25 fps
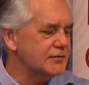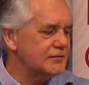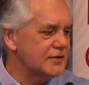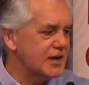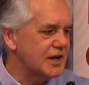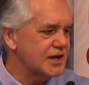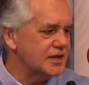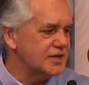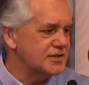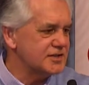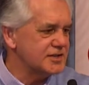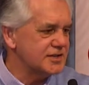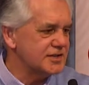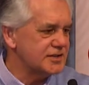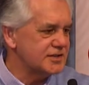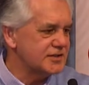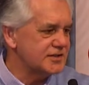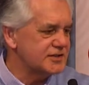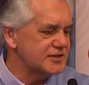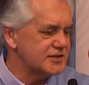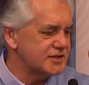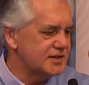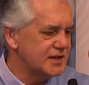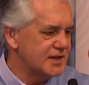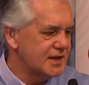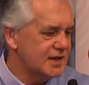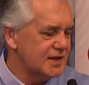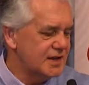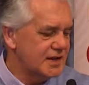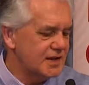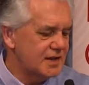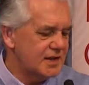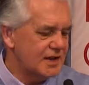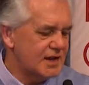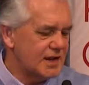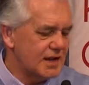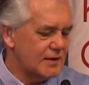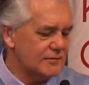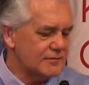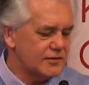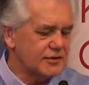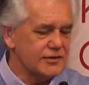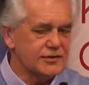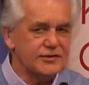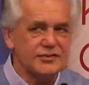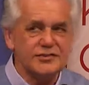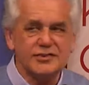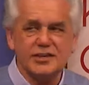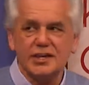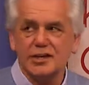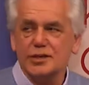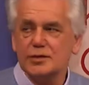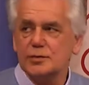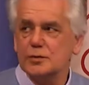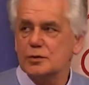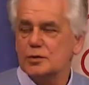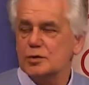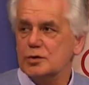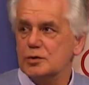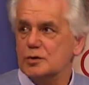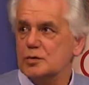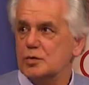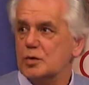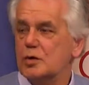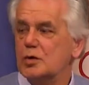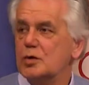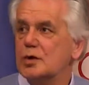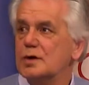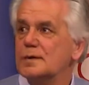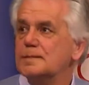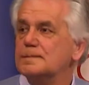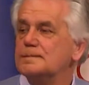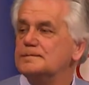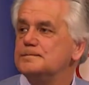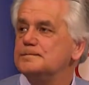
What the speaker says: of Nations after the Second World War.